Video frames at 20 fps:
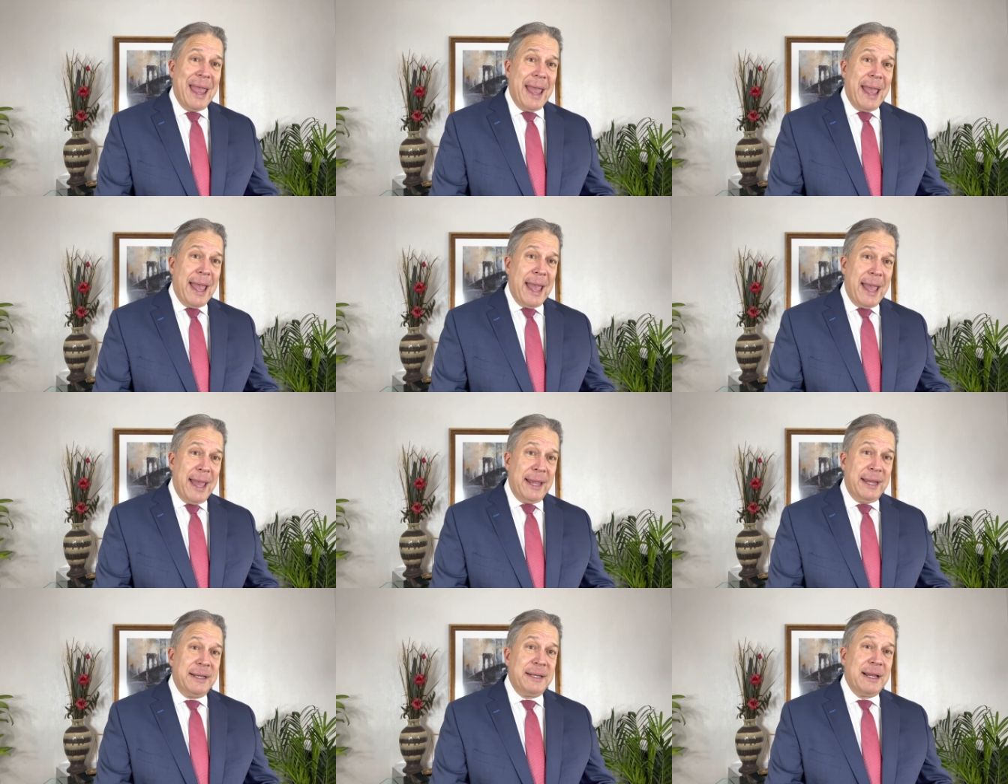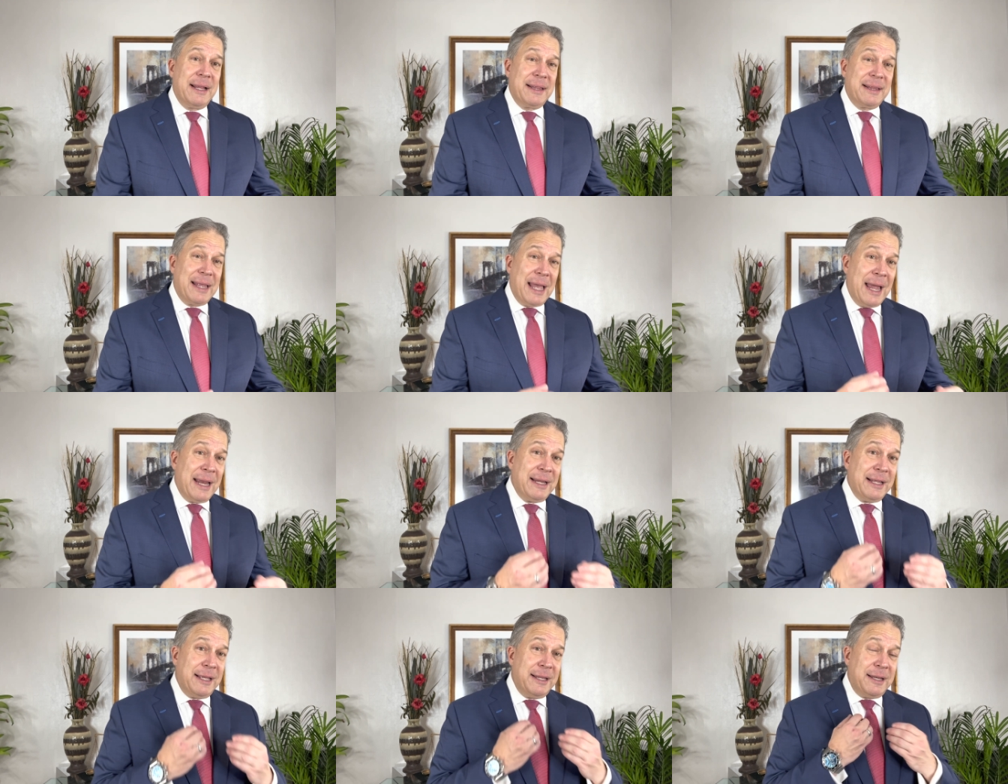and
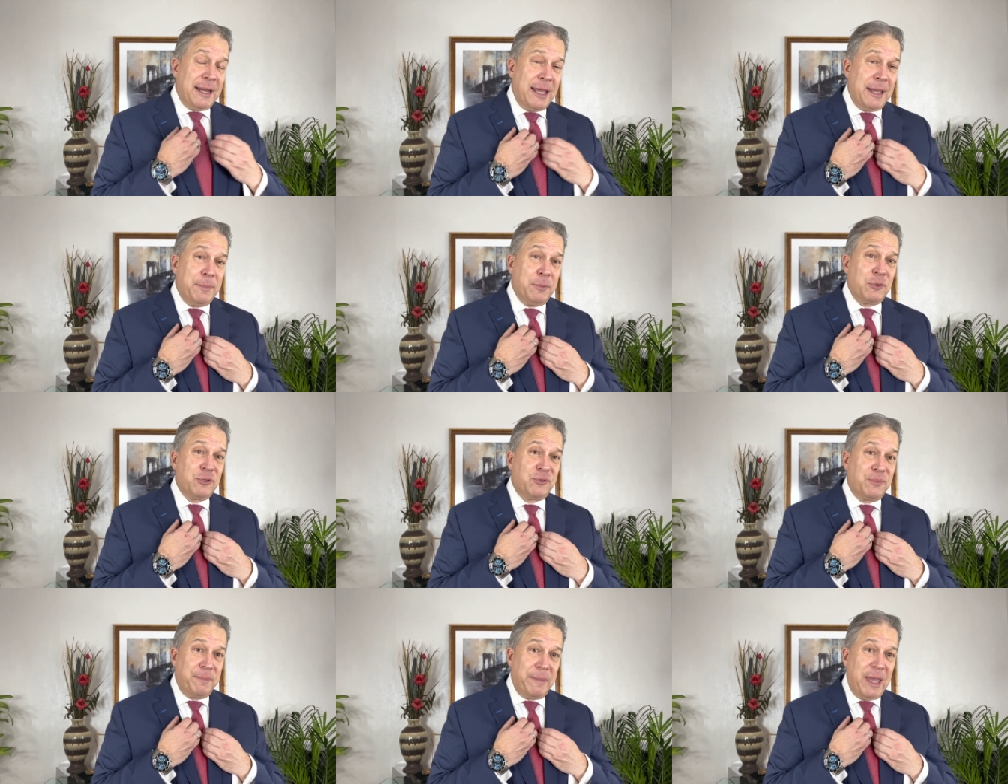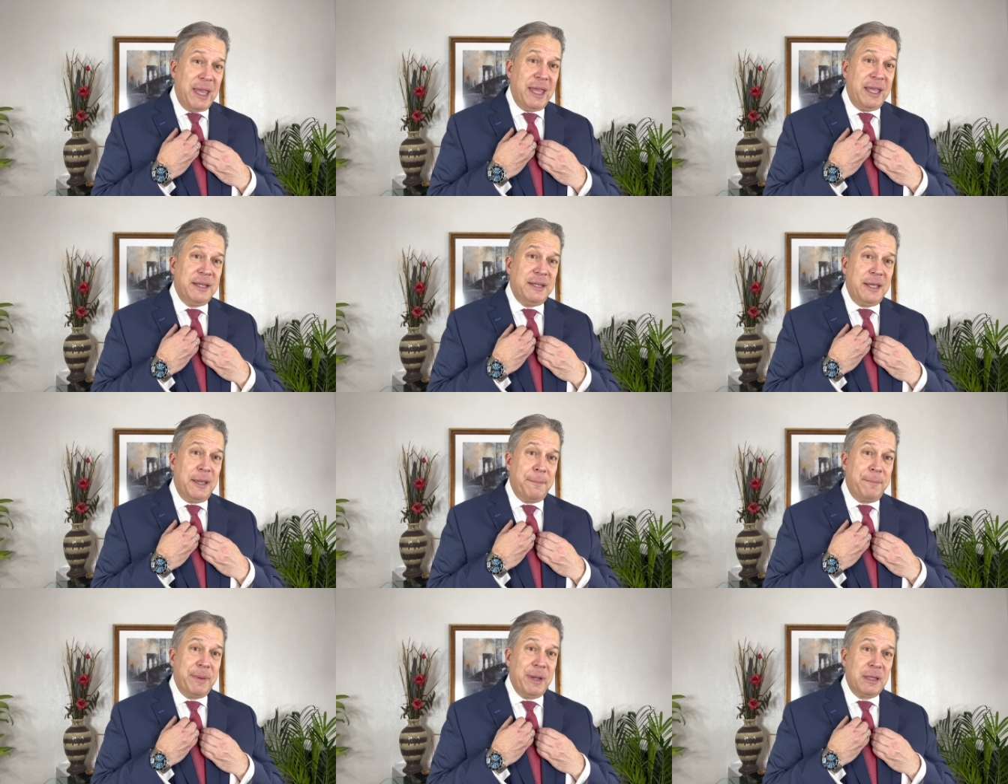that enables me the
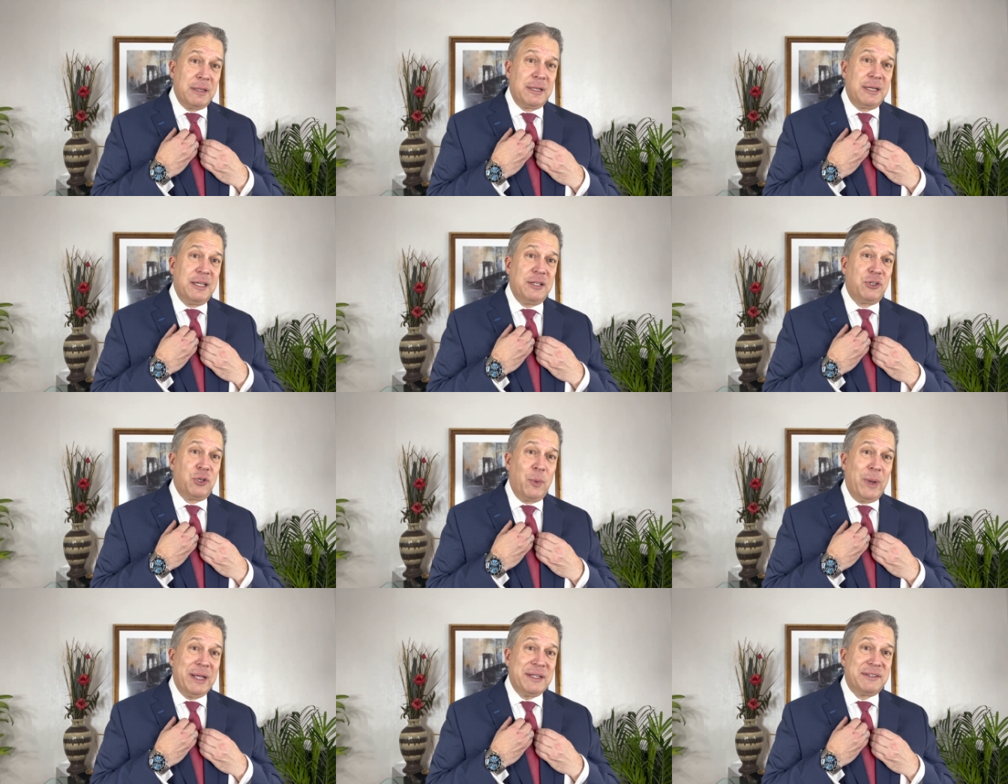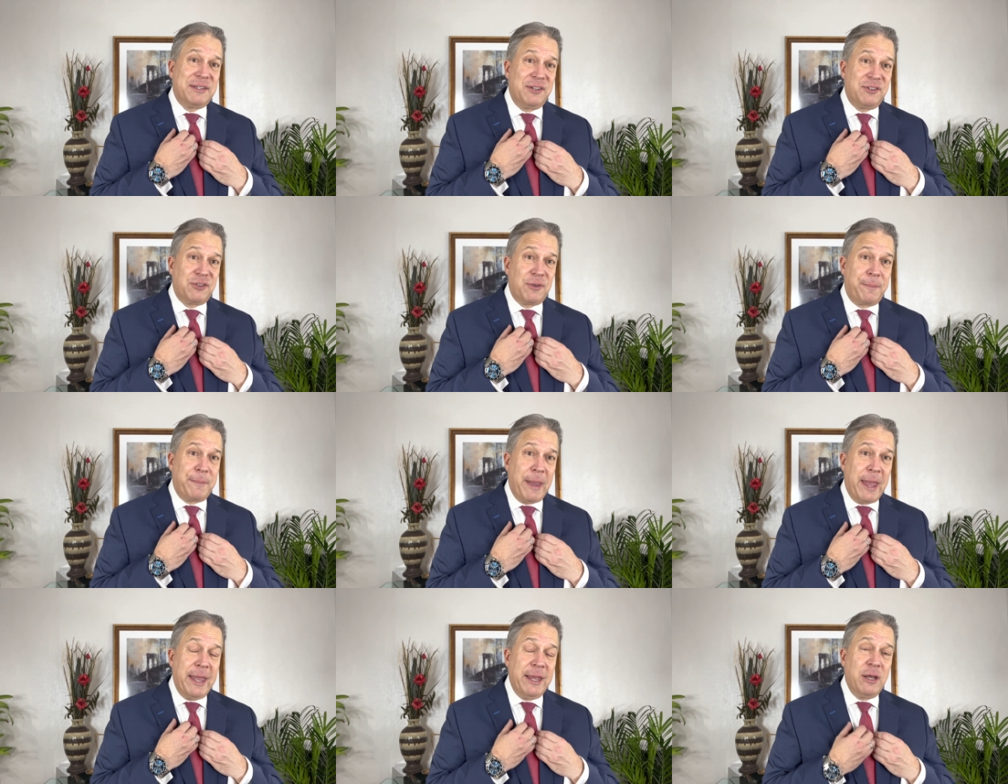ability to
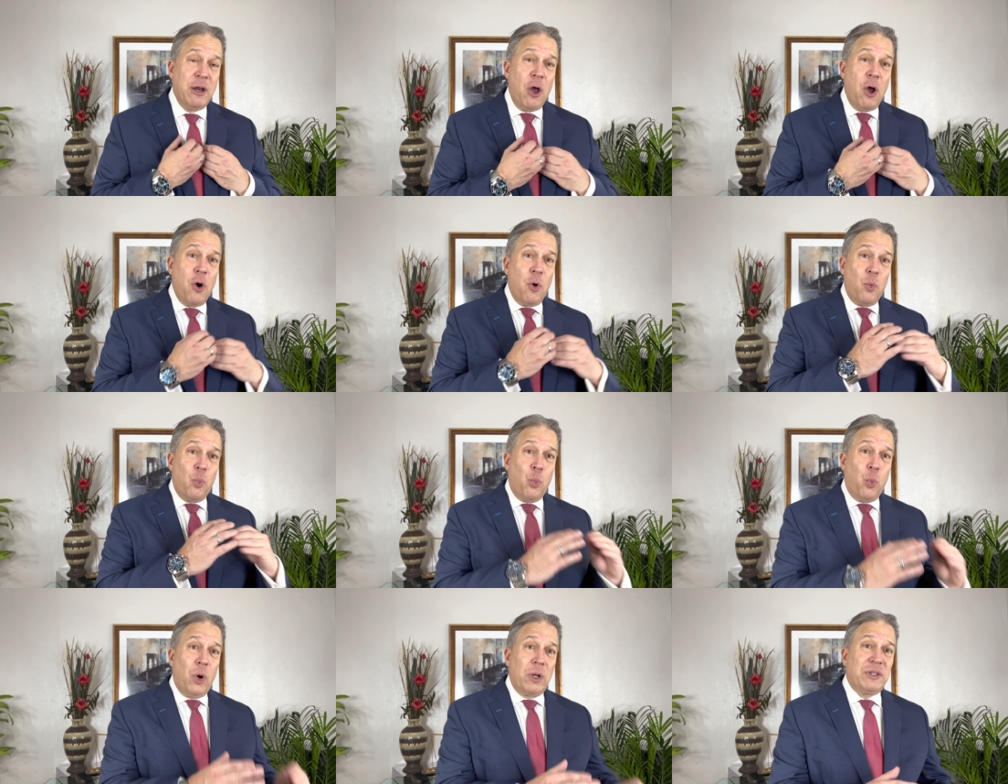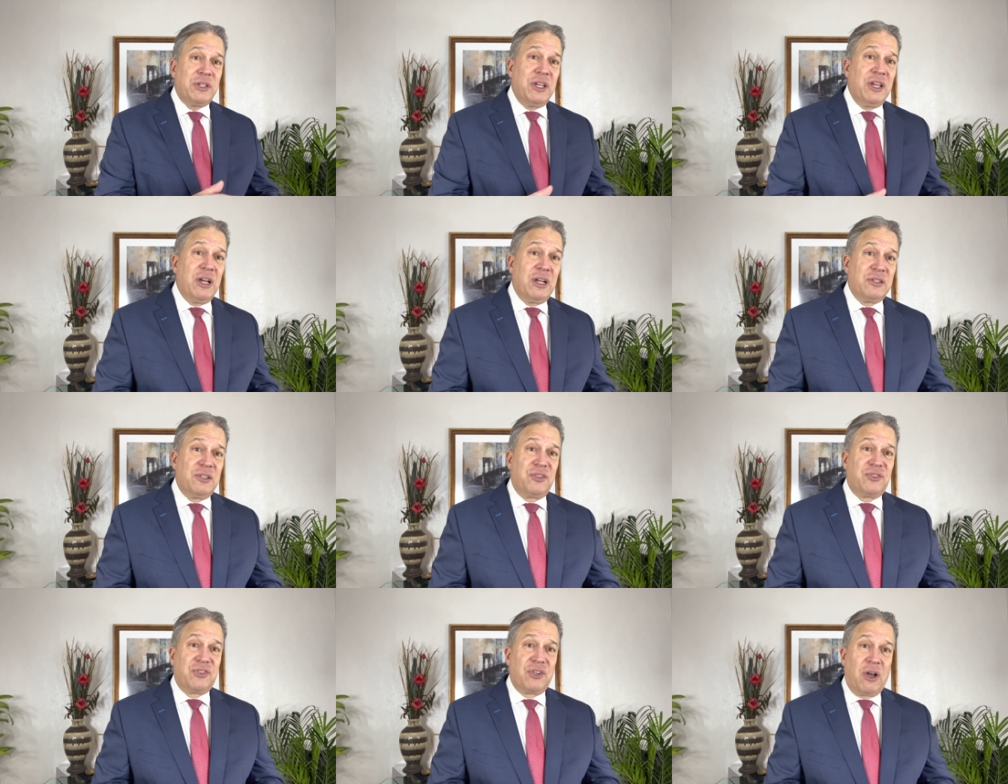anticipate what the
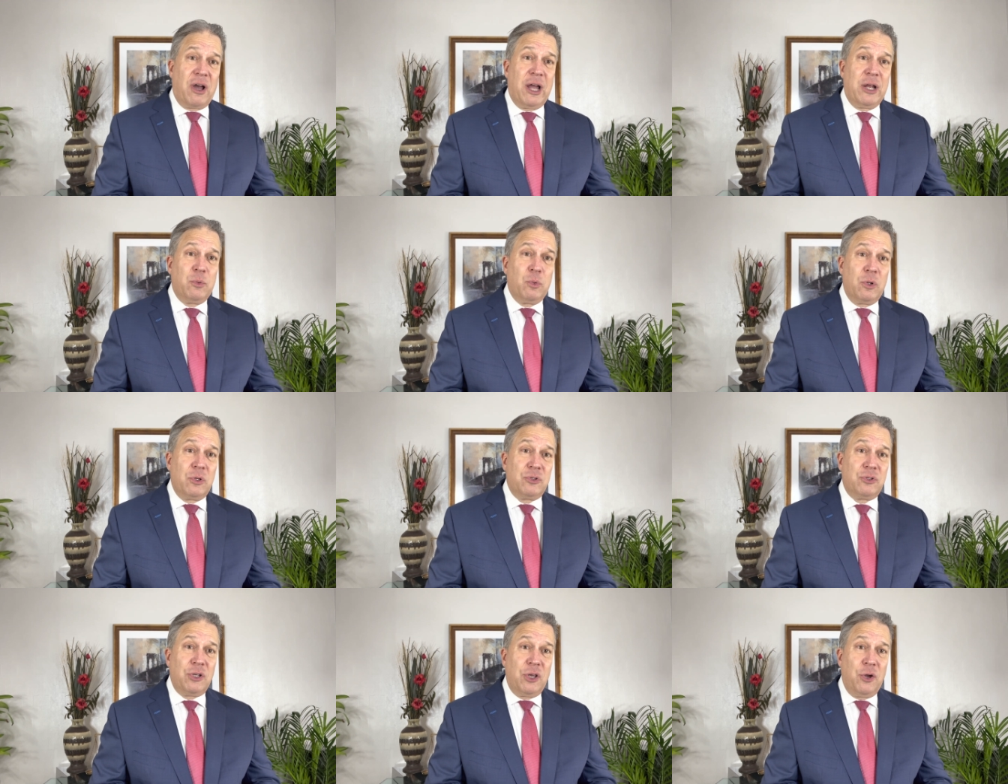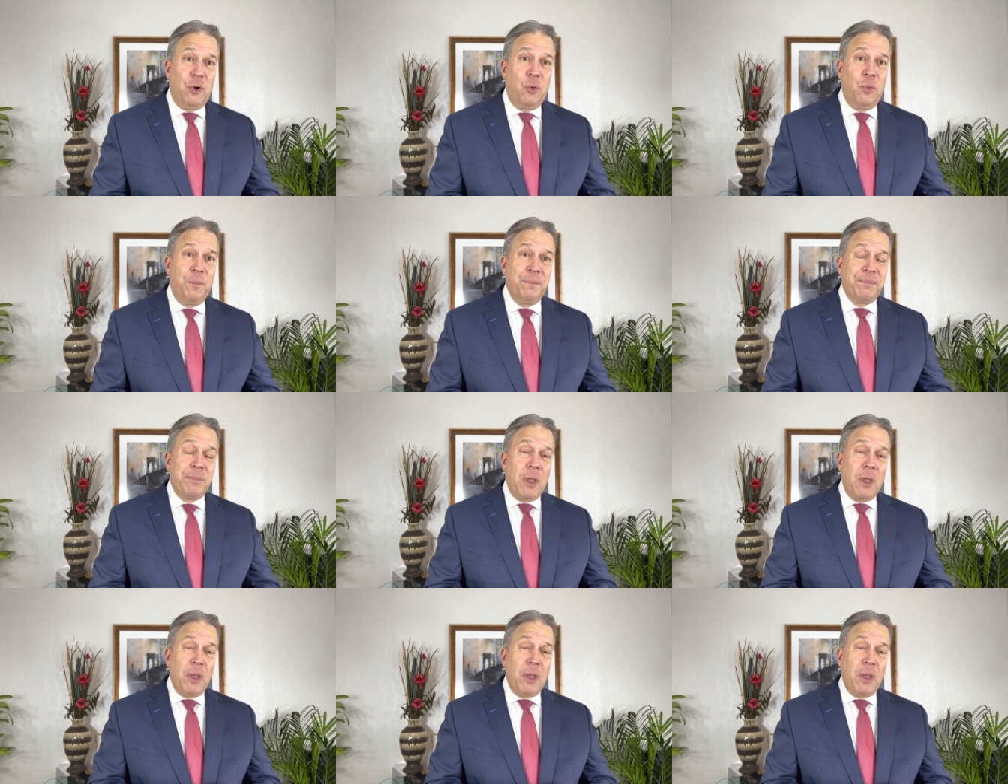other side will do,